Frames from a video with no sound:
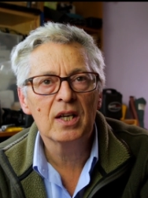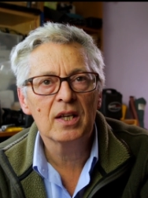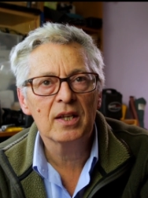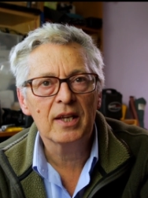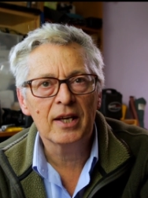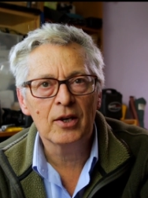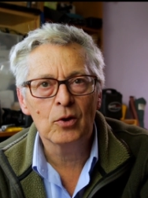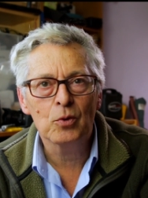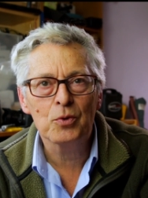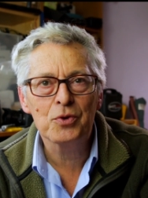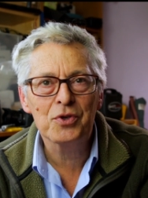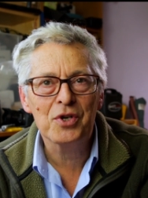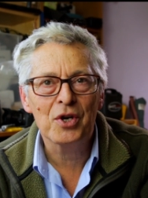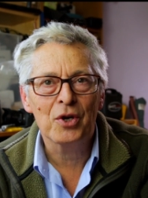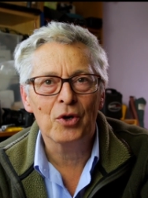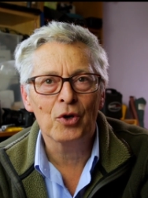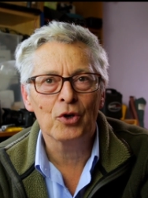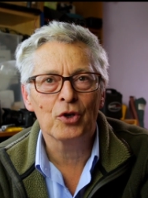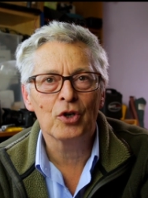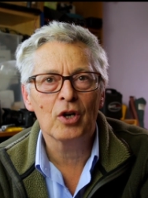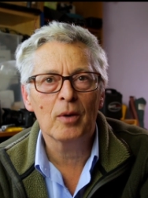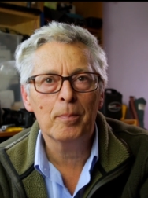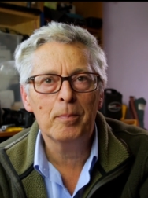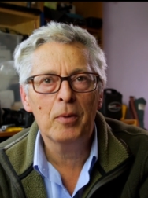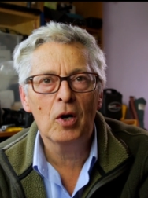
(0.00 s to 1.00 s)
they also
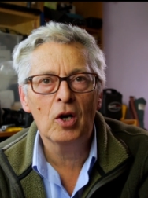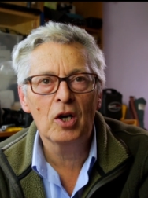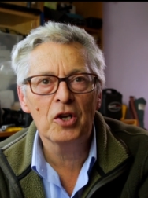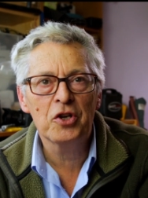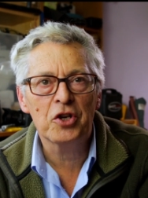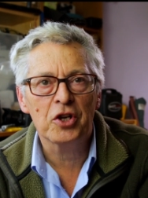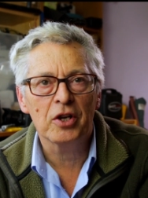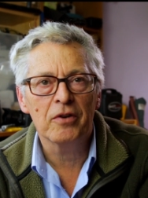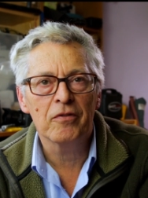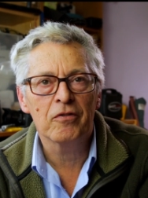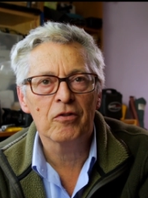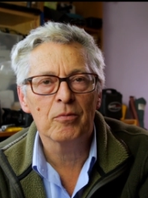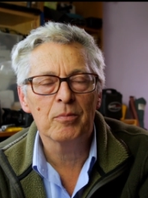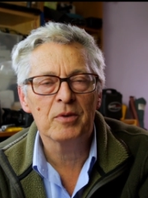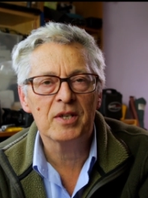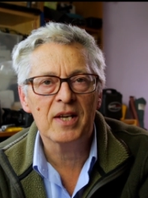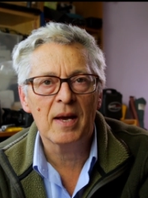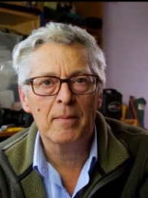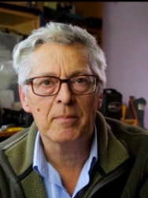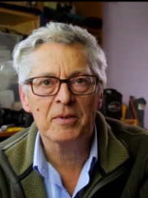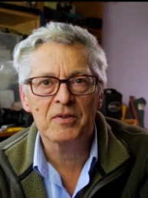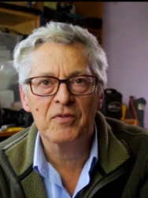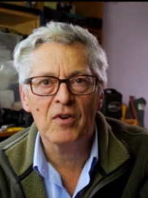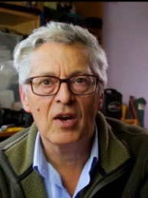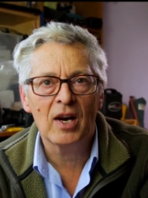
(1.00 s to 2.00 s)
got an apology from
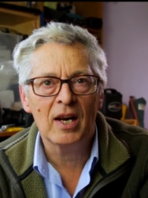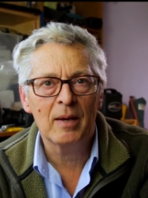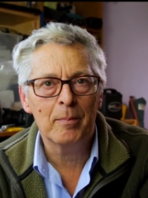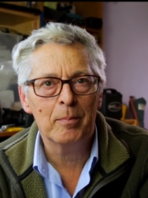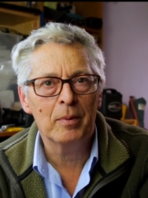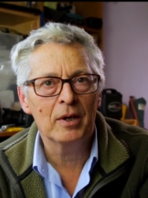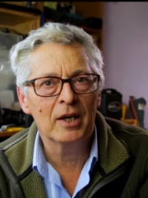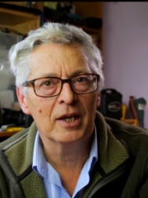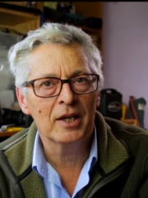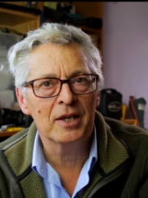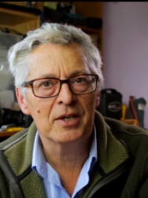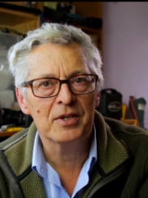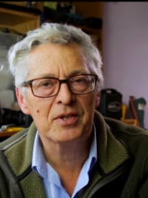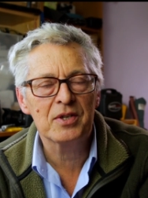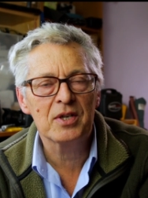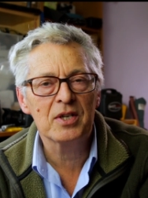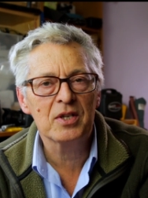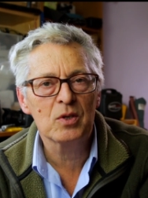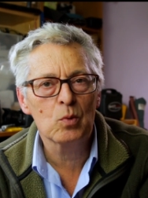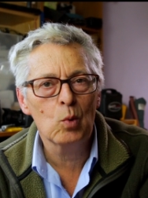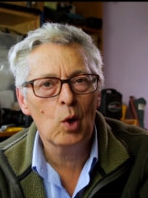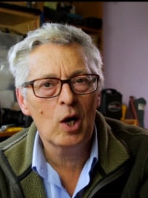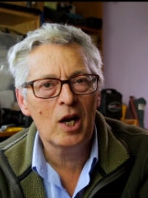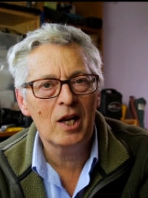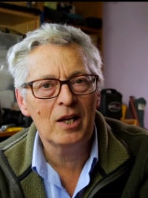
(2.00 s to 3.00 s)
Thames Valley Police
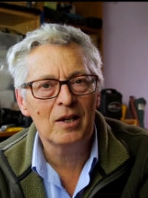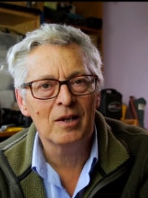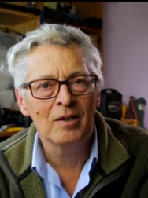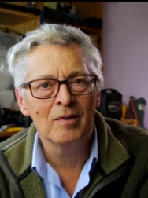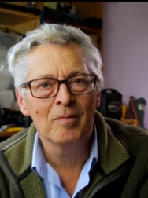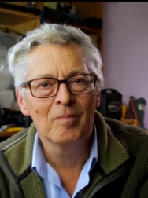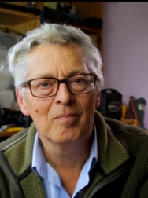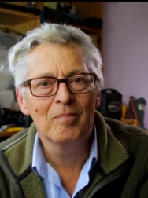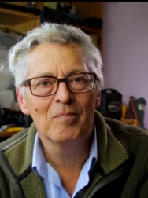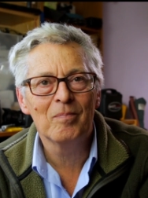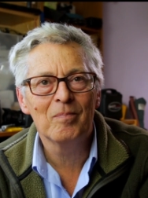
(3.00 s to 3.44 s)
as well.